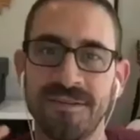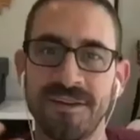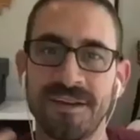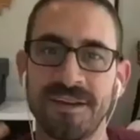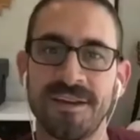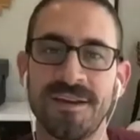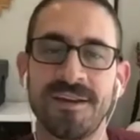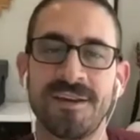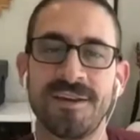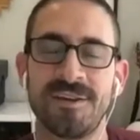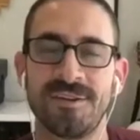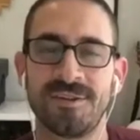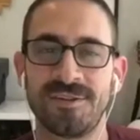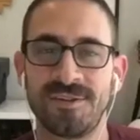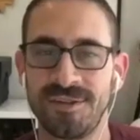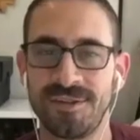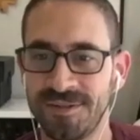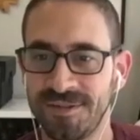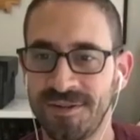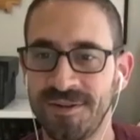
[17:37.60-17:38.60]
like
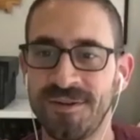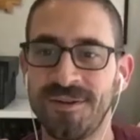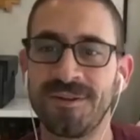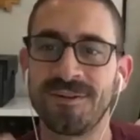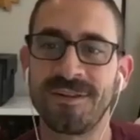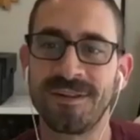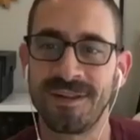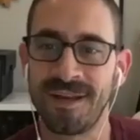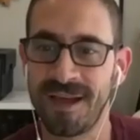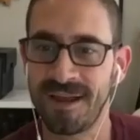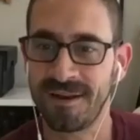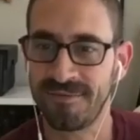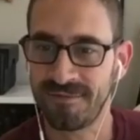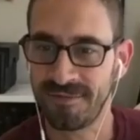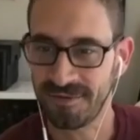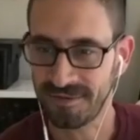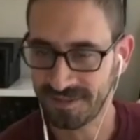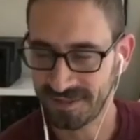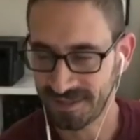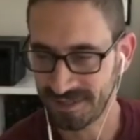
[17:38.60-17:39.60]
she's learned a lot of
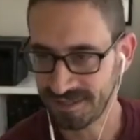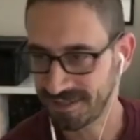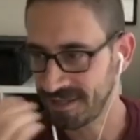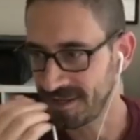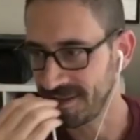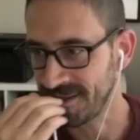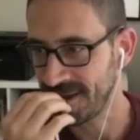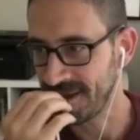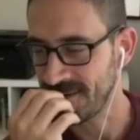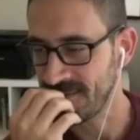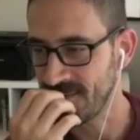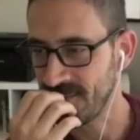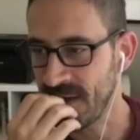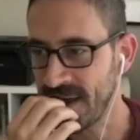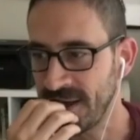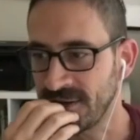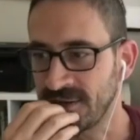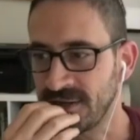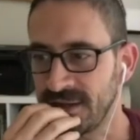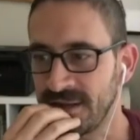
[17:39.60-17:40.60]
those things that you
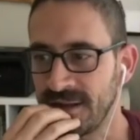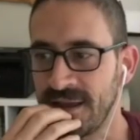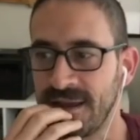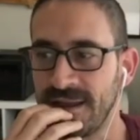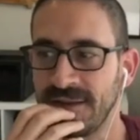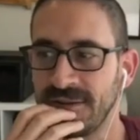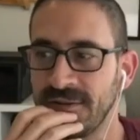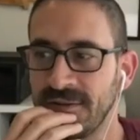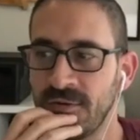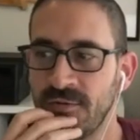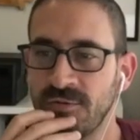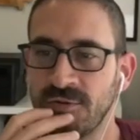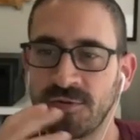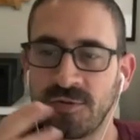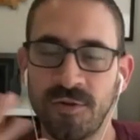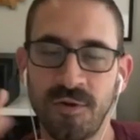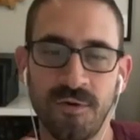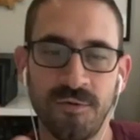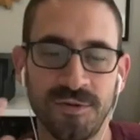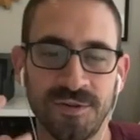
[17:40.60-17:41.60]
mentioned. And so it was
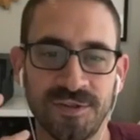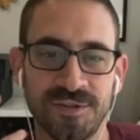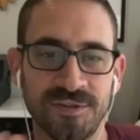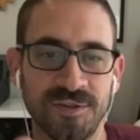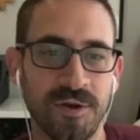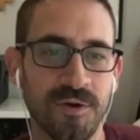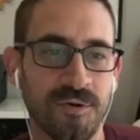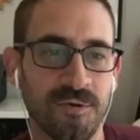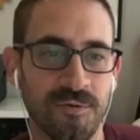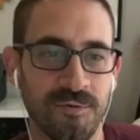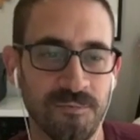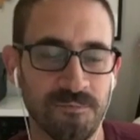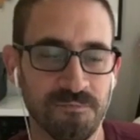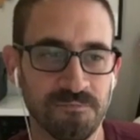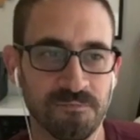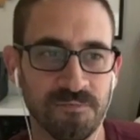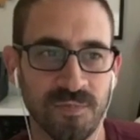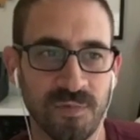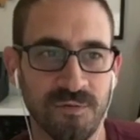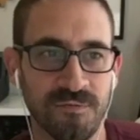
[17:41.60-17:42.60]
always so
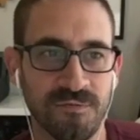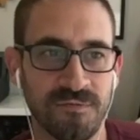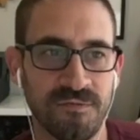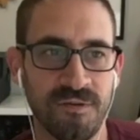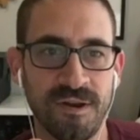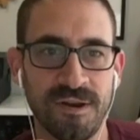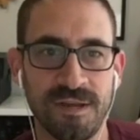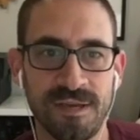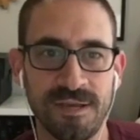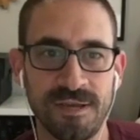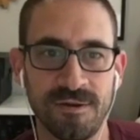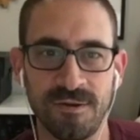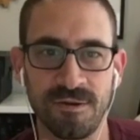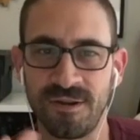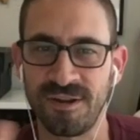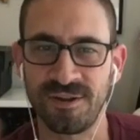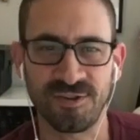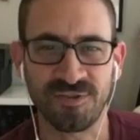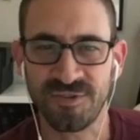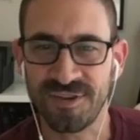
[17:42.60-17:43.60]
funny or
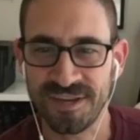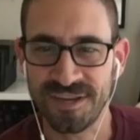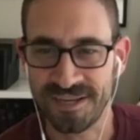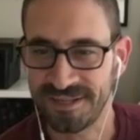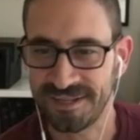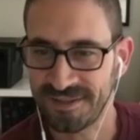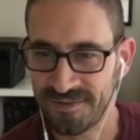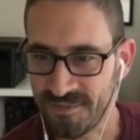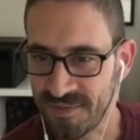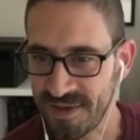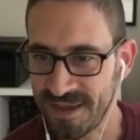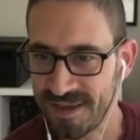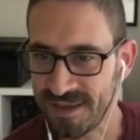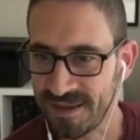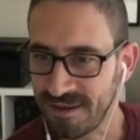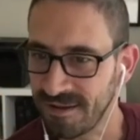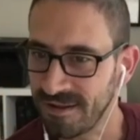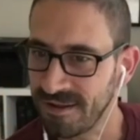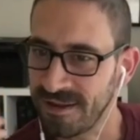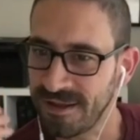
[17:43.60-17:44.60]
intriguing to
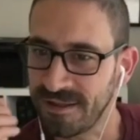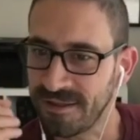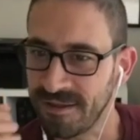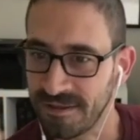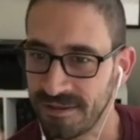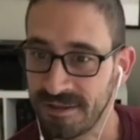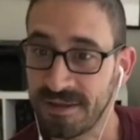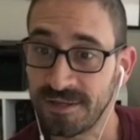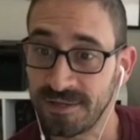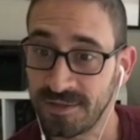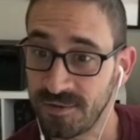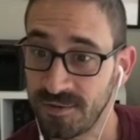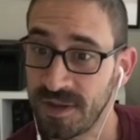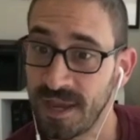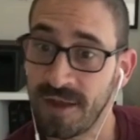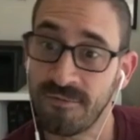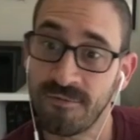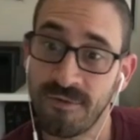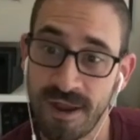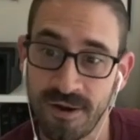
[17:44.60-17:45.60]
me, like the things you
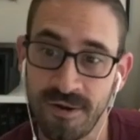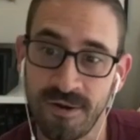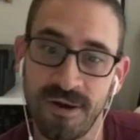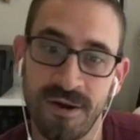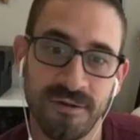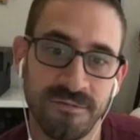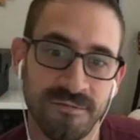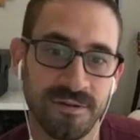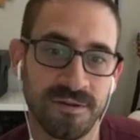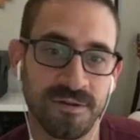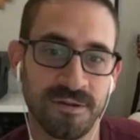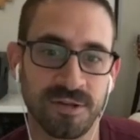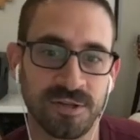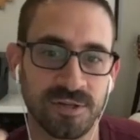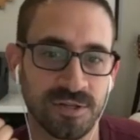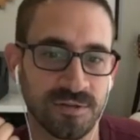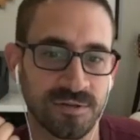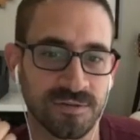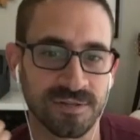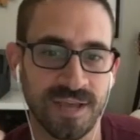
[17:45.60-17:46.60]
can write off. Like
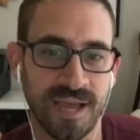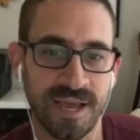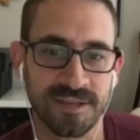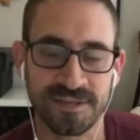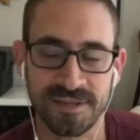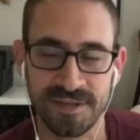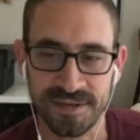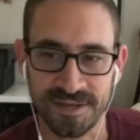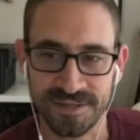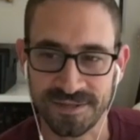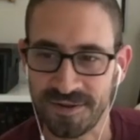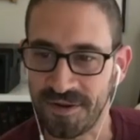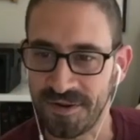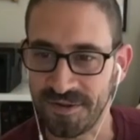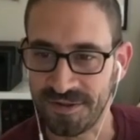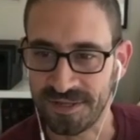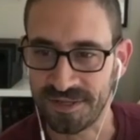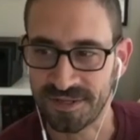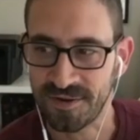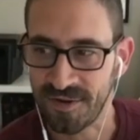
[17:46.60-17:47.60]
she was asking us all
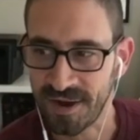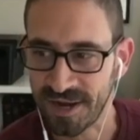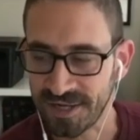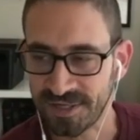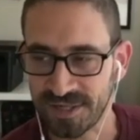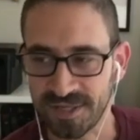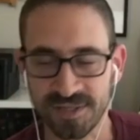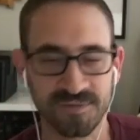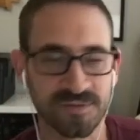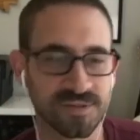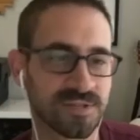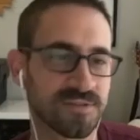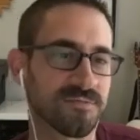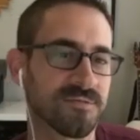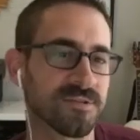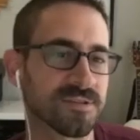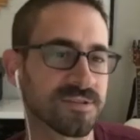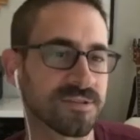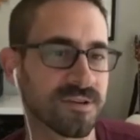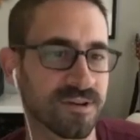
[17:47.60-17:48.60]
these questions when she
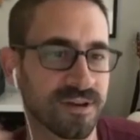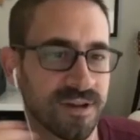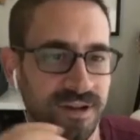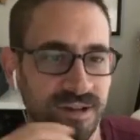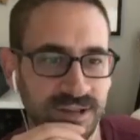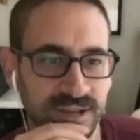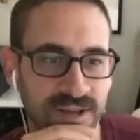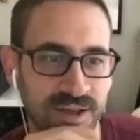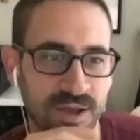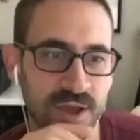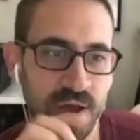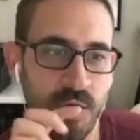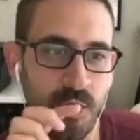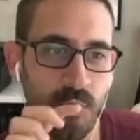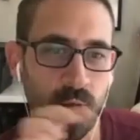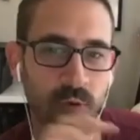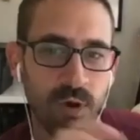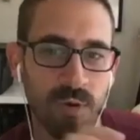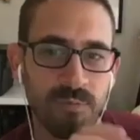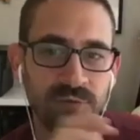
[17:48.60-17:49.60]
first started out, like,
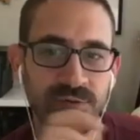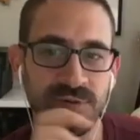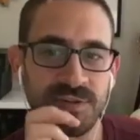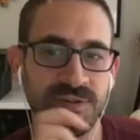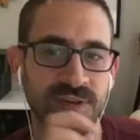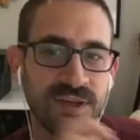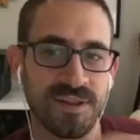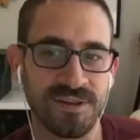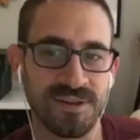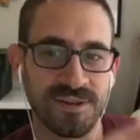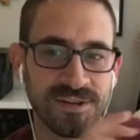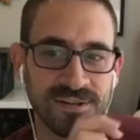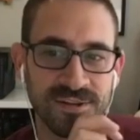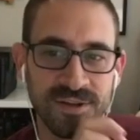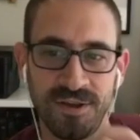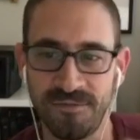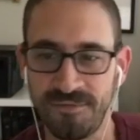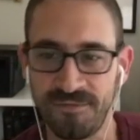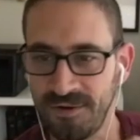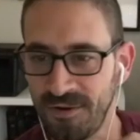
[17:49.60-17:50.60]
what percentage
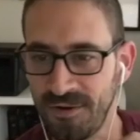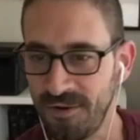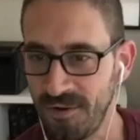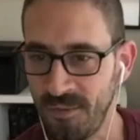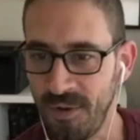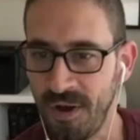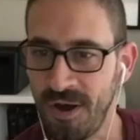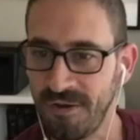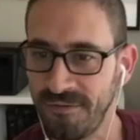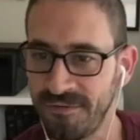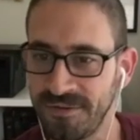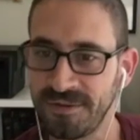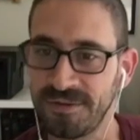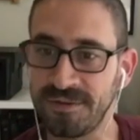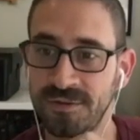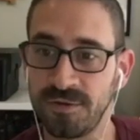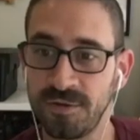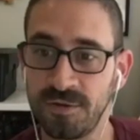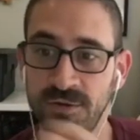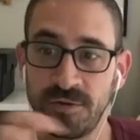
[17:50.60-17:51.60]
of your home office
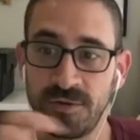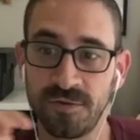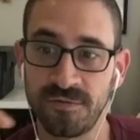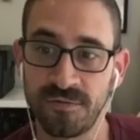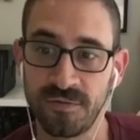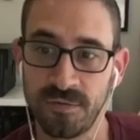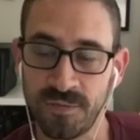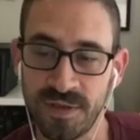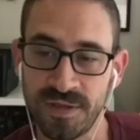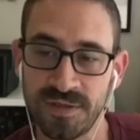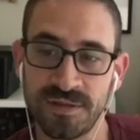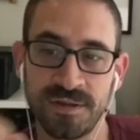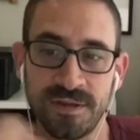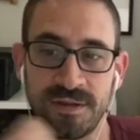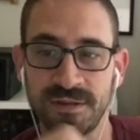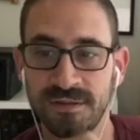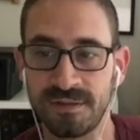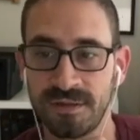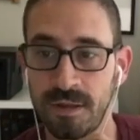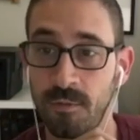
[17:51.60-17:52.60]
do you use for
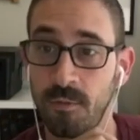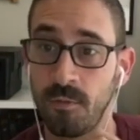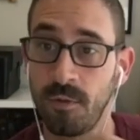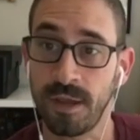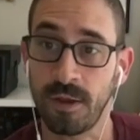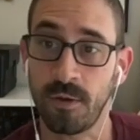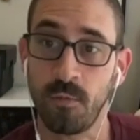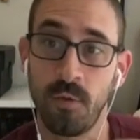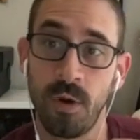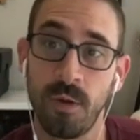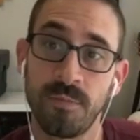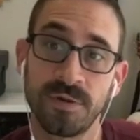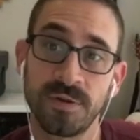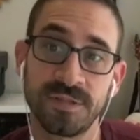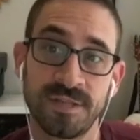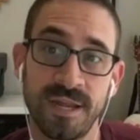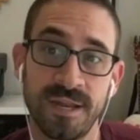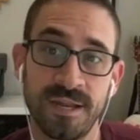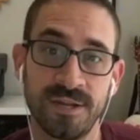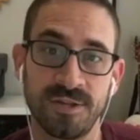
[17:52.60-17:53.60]
business? And like, what
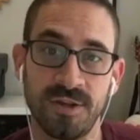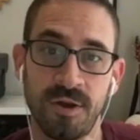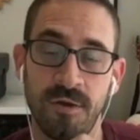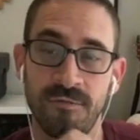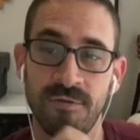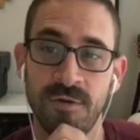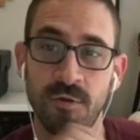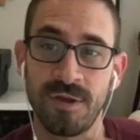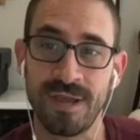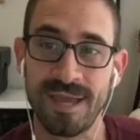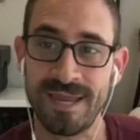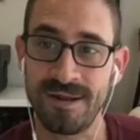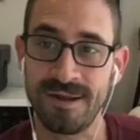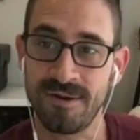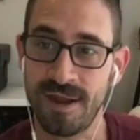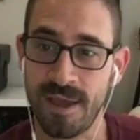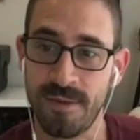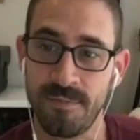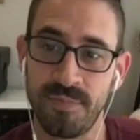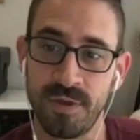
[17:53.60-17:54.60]
percentage of your
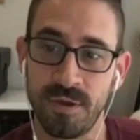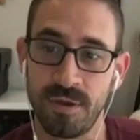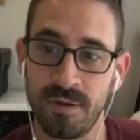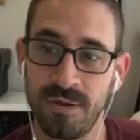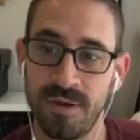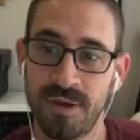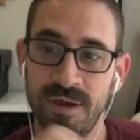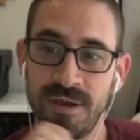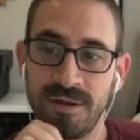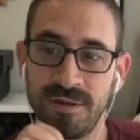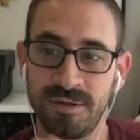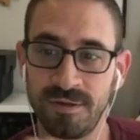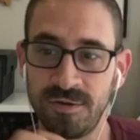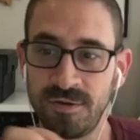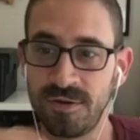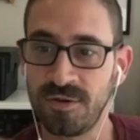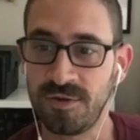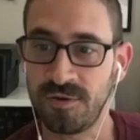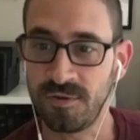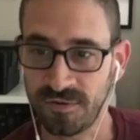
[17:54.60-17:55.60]
internet bill do
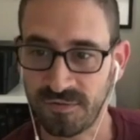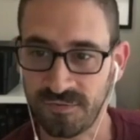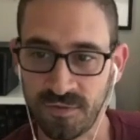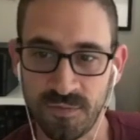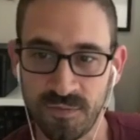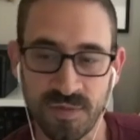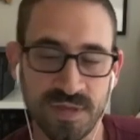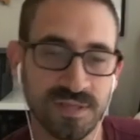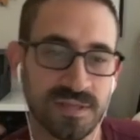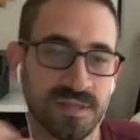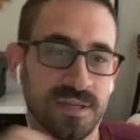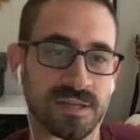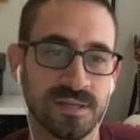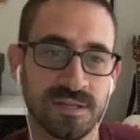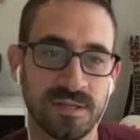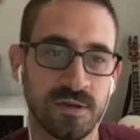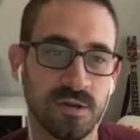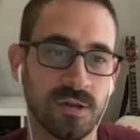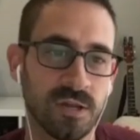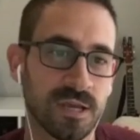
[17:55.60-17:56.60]
you use for
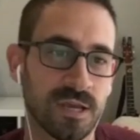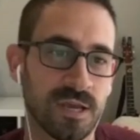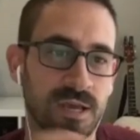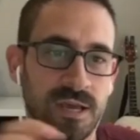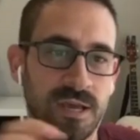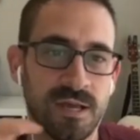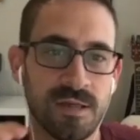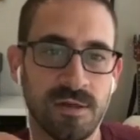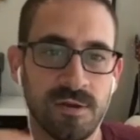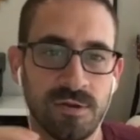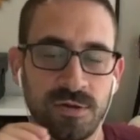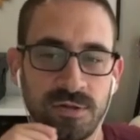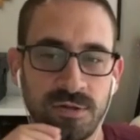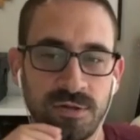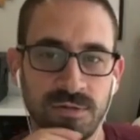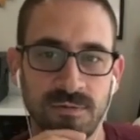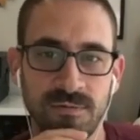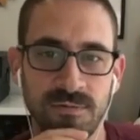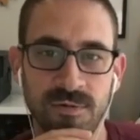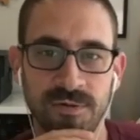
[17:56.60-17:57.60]
business? Like
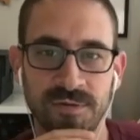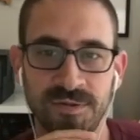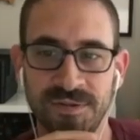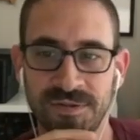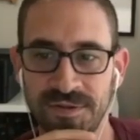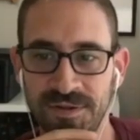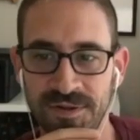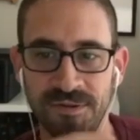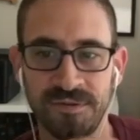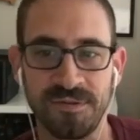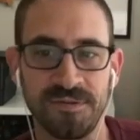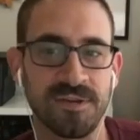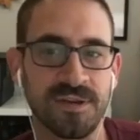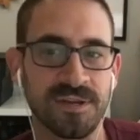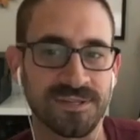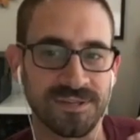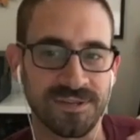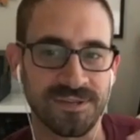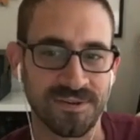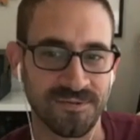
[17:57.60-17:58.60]
there's those little
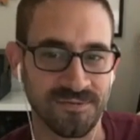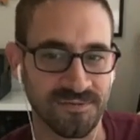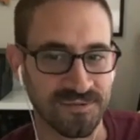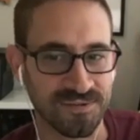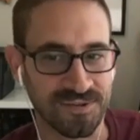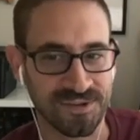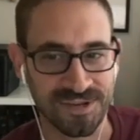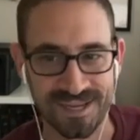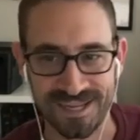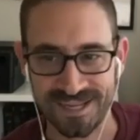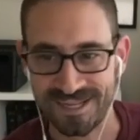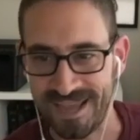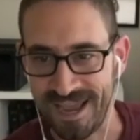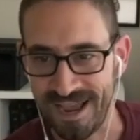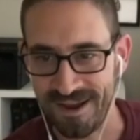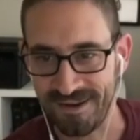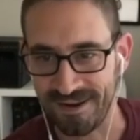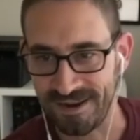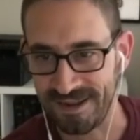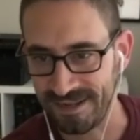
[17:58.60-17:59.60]
things that you could really get
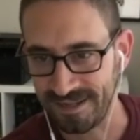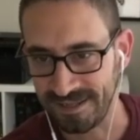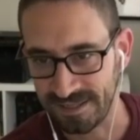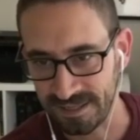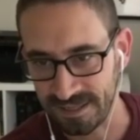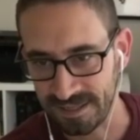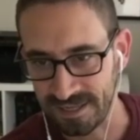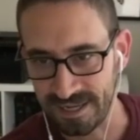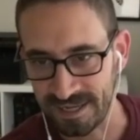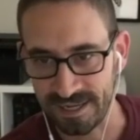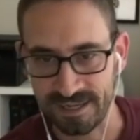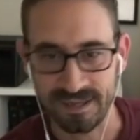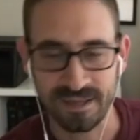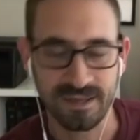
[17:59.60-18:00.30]
down into, like